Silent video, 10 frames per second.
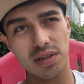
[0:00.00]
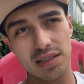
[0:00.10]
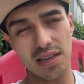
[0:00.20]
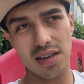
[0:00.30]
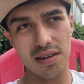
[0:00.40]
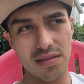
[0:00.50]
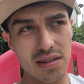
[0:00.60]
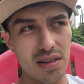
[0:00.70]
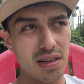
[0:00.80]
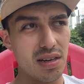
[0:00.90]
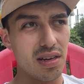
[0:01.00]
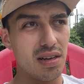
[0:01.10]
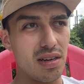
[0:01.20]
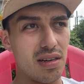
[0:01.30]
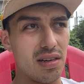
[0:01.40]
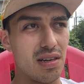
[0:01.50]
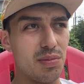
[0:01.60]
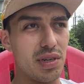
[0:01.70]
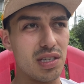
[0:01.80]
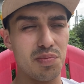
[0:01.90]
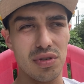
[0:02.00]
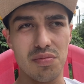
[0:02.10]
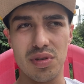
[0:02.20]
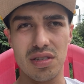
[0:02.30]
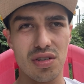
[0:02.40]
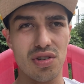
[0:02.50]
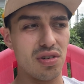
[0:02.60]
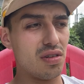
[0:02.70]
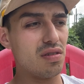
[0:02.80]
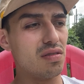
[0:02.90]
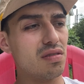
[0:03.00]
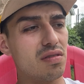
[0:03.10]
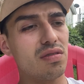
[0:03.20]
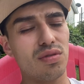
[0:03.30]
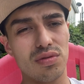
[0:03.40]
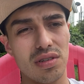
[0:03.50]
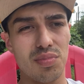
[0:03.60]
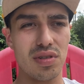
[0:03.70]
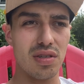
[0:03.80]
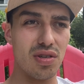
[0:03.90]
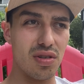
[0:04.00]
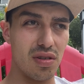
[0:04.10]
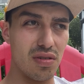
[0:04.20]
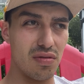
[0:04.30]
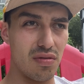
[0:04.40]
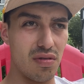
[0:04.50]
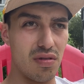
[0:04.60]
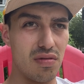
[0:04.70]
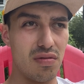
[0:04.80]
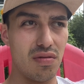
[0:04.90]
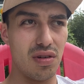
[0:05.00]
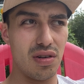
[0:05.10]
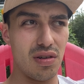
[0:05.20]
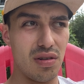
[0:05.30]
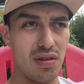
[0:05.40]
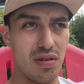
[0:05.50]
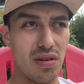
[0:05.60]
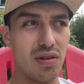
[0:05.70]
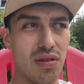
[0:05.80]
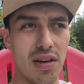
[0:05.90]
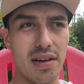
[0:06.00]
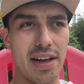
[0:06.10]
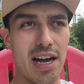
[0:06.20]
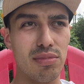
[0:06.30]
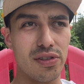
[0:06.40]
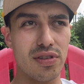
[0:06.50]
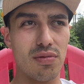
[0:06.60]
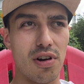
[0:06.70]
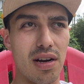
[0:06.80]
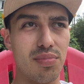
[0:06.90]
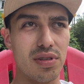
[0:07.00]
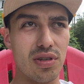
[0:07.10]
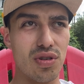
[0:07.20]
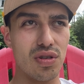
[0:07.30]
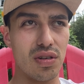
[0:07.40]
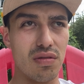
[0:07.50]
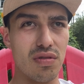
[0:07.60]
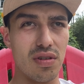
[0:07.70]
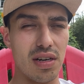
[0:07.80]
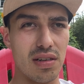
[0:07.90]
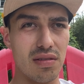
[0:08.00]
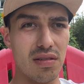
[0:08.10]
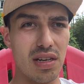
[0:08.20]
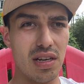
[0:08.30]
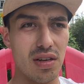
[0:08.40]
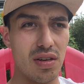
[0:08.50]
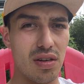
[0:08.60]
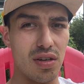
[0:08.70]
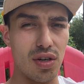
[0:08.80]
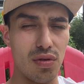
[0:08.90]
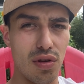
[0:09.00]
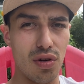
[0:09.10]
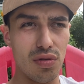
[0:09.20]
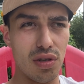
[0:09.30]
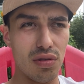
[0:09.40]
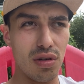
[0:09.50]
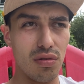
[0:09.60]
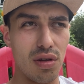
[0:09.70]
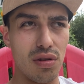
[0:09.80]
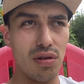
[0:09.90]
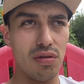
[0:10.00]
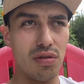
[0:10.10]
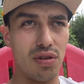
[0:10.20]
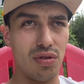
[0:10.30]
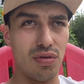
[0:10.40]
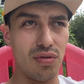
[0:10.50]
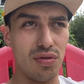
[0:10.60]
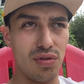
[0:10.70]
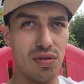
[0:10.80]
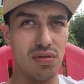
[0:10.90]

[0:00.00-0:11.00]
like that. In a split position, holding positions, or like a goblet squat position, trying to go low, hold